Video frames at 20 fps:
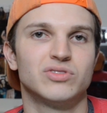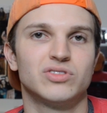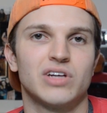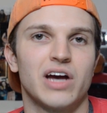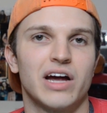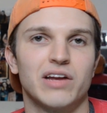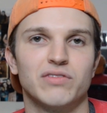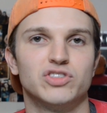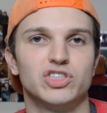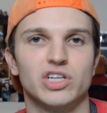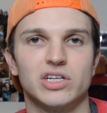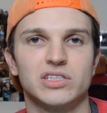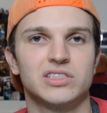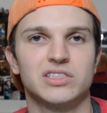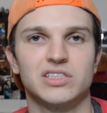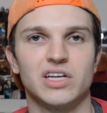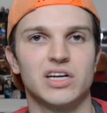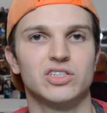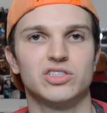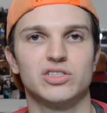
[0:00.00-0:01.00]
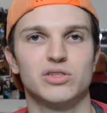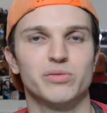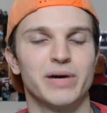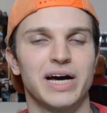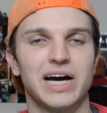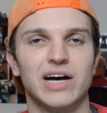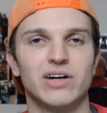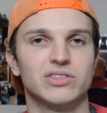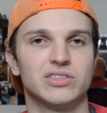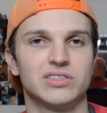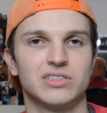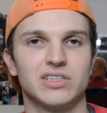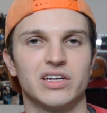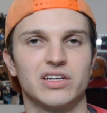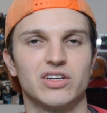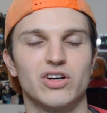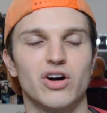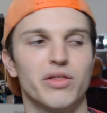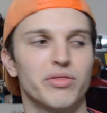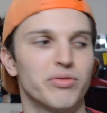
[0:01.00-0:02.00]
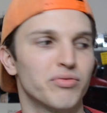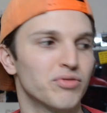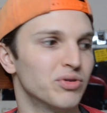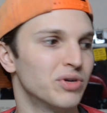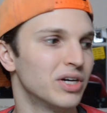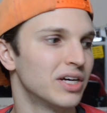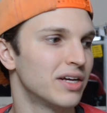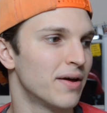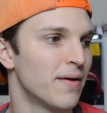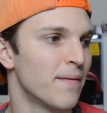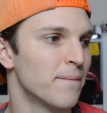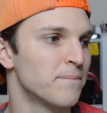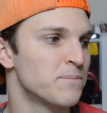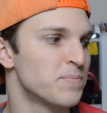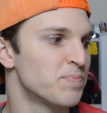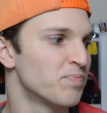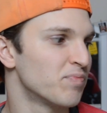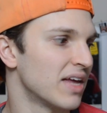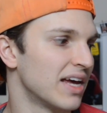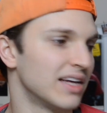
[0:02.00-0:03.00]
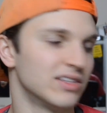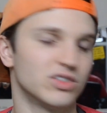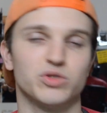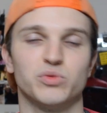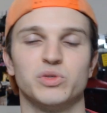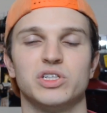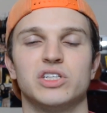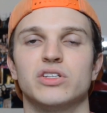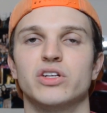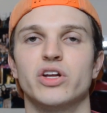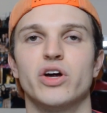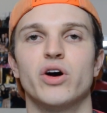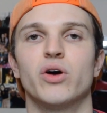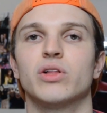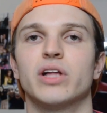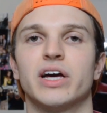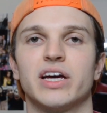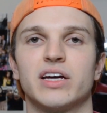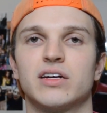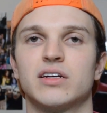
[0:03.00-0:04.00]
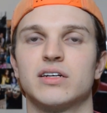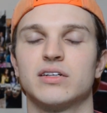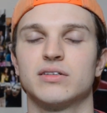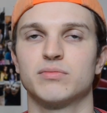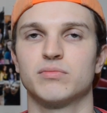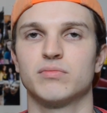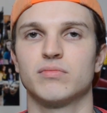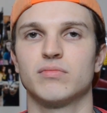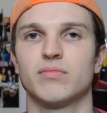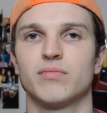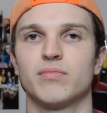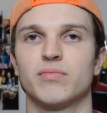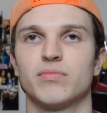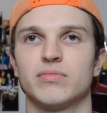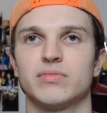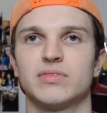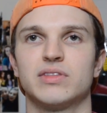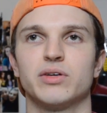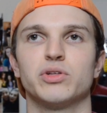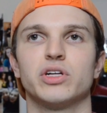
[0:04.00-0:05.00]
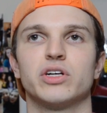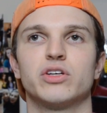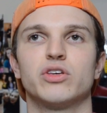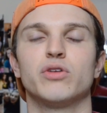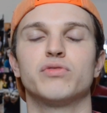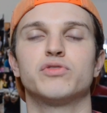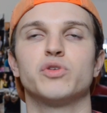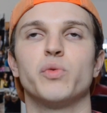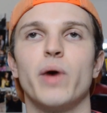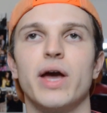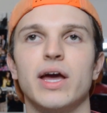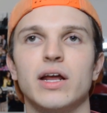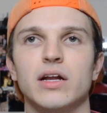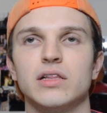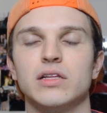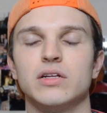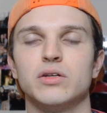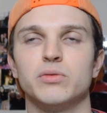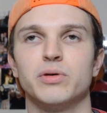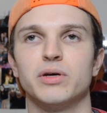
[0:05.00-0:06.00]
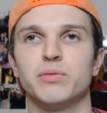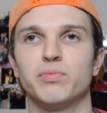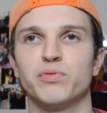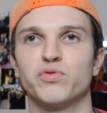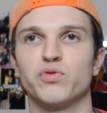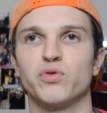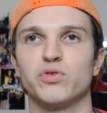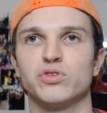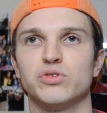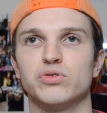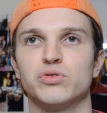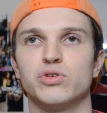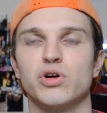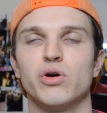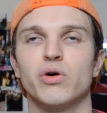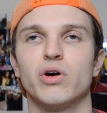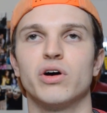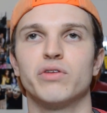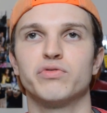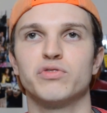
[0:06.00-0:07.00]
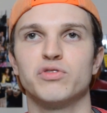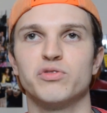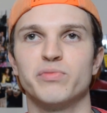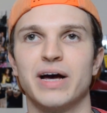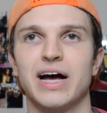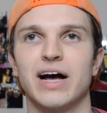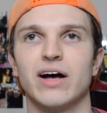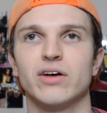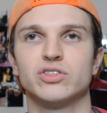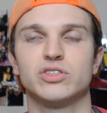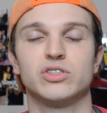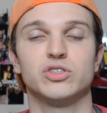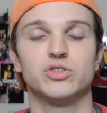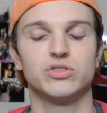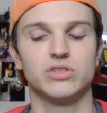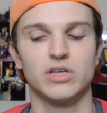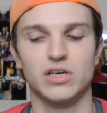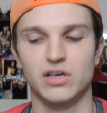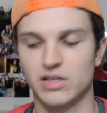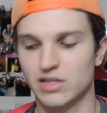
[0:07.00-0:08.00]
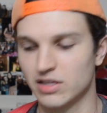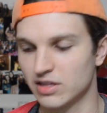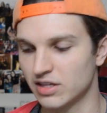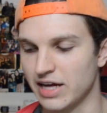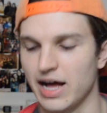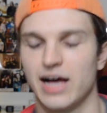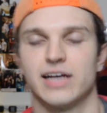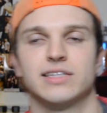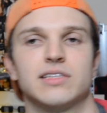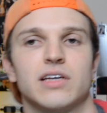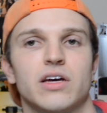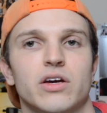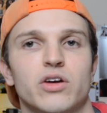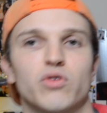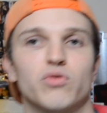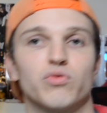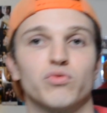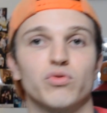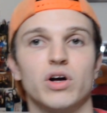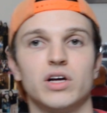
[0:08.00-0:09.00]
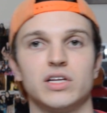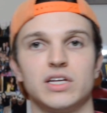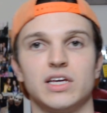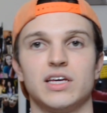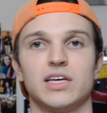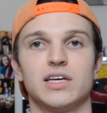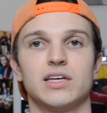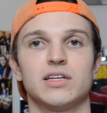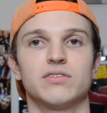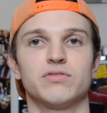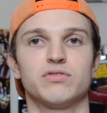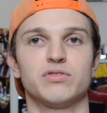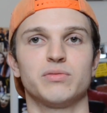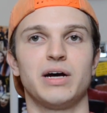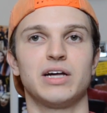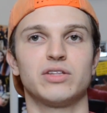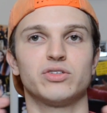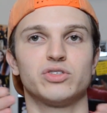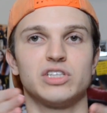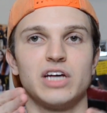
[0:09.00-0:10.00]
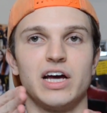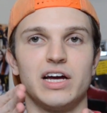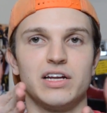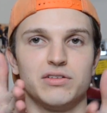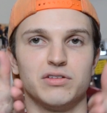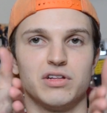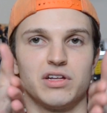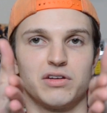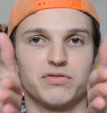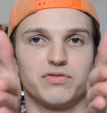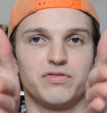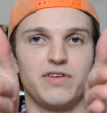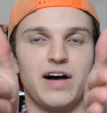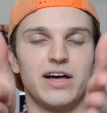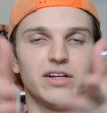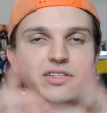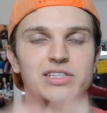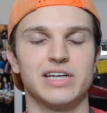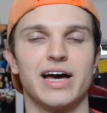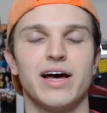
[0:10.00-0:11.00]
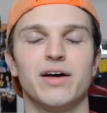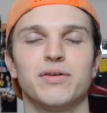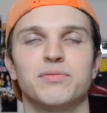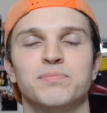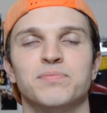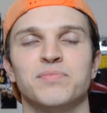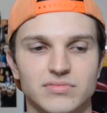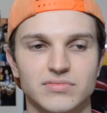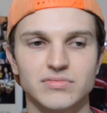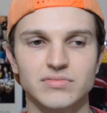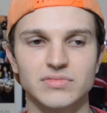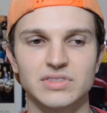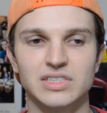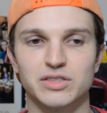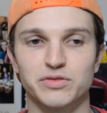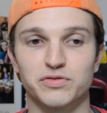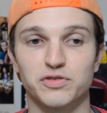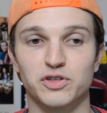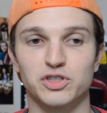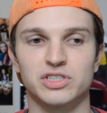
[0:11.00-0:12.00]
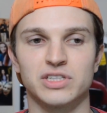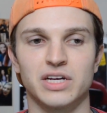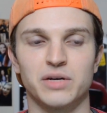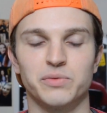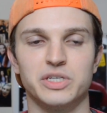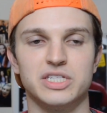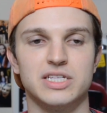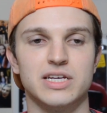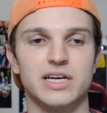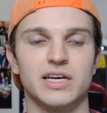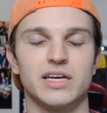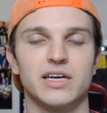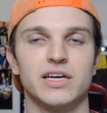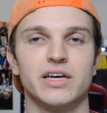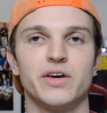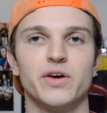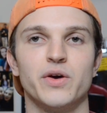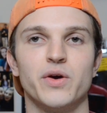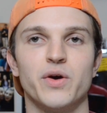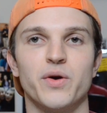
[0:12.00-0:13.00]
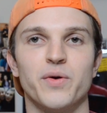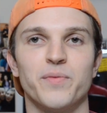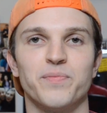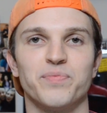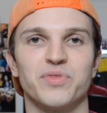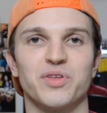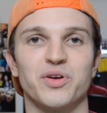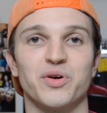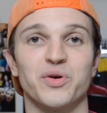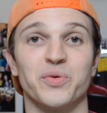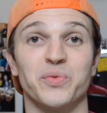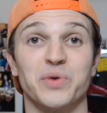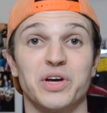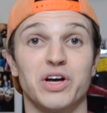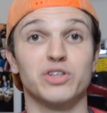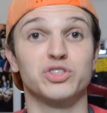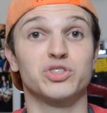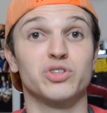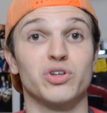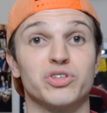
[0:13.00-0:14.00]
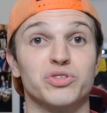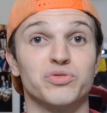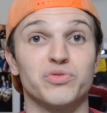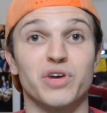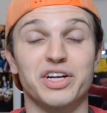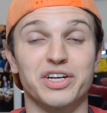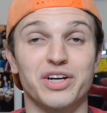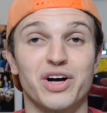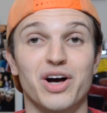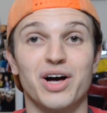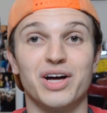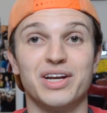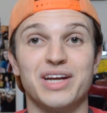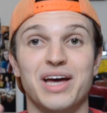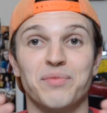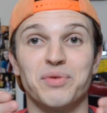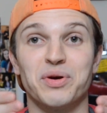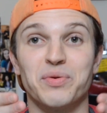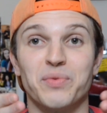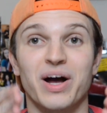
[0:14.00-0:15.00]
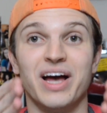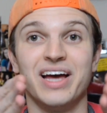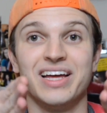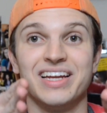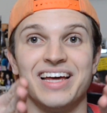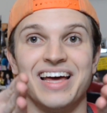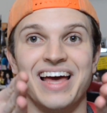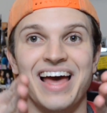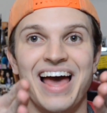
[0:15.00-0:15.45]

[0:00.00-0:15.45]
kind of just staged the bows and gone through it, and so we didn't know they were you have to wait a little bit before you go on for the bows because the guys run in from either side and file down. The first night we did it, we all started running on and we went.